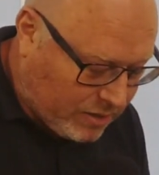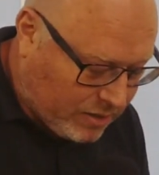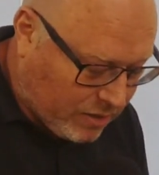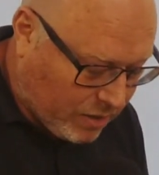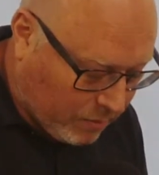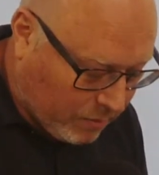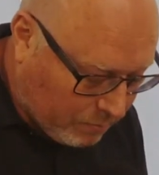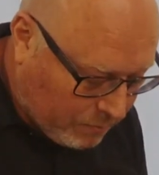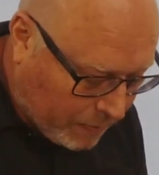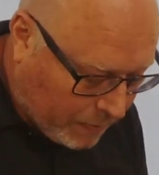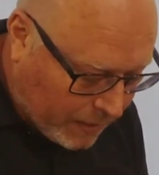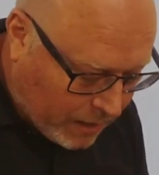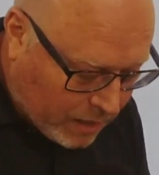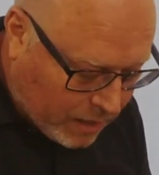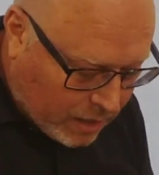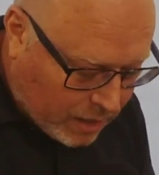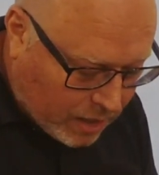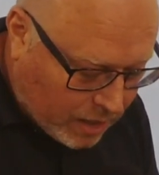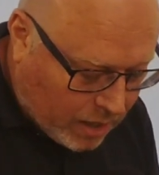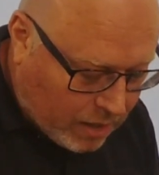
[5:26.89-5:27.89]
them,
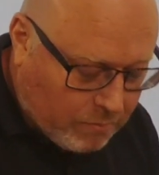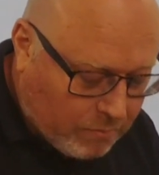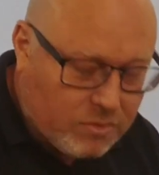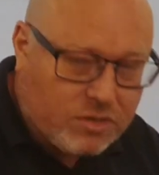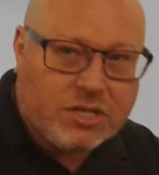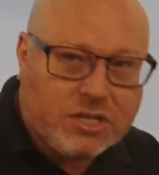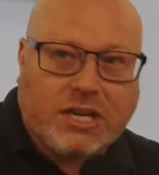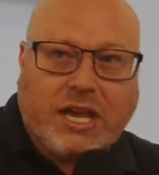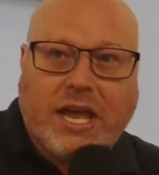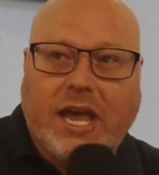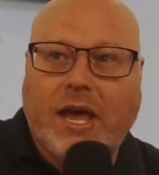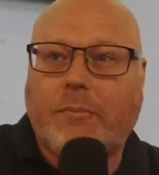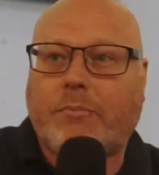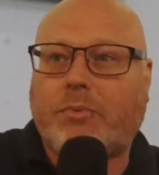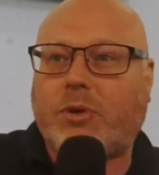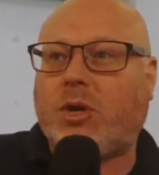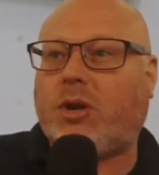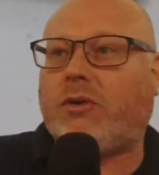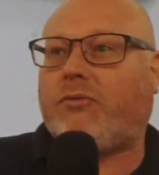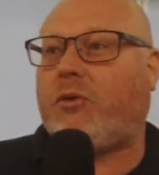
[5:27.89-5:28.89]
to get a
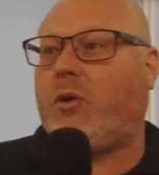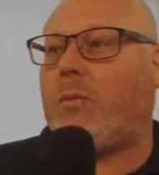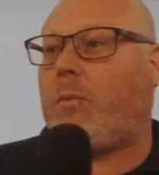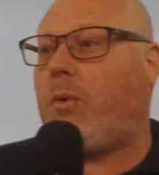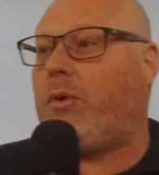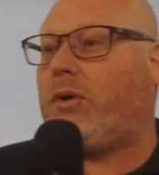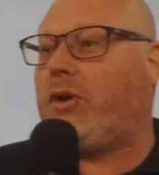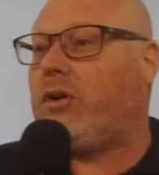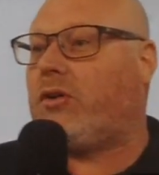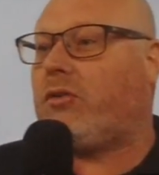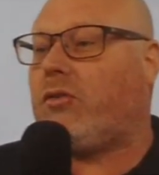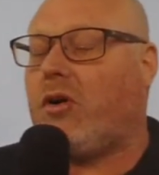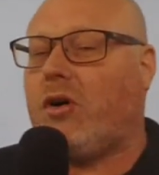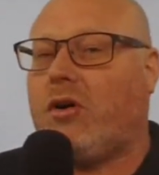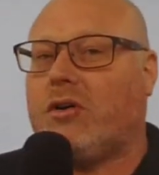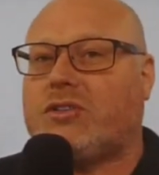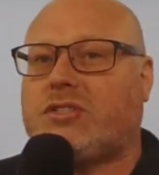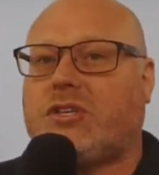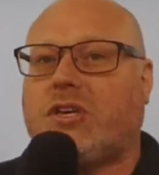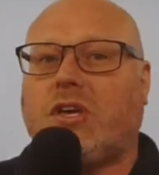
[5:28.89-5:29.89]
beautiful point
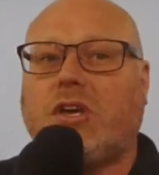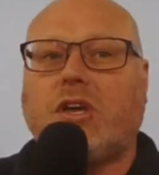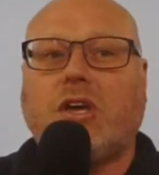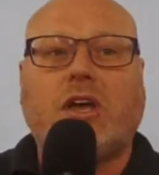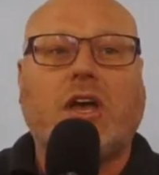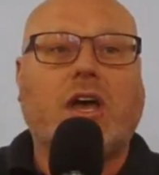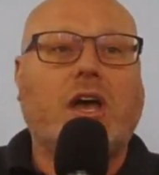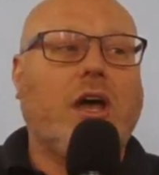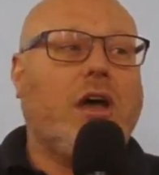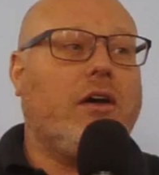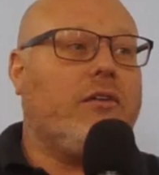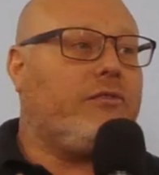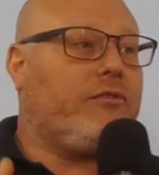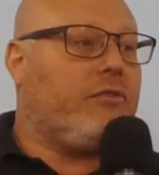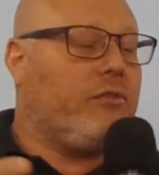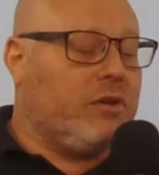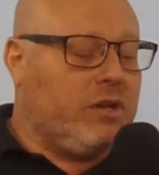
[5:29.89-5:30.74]
across for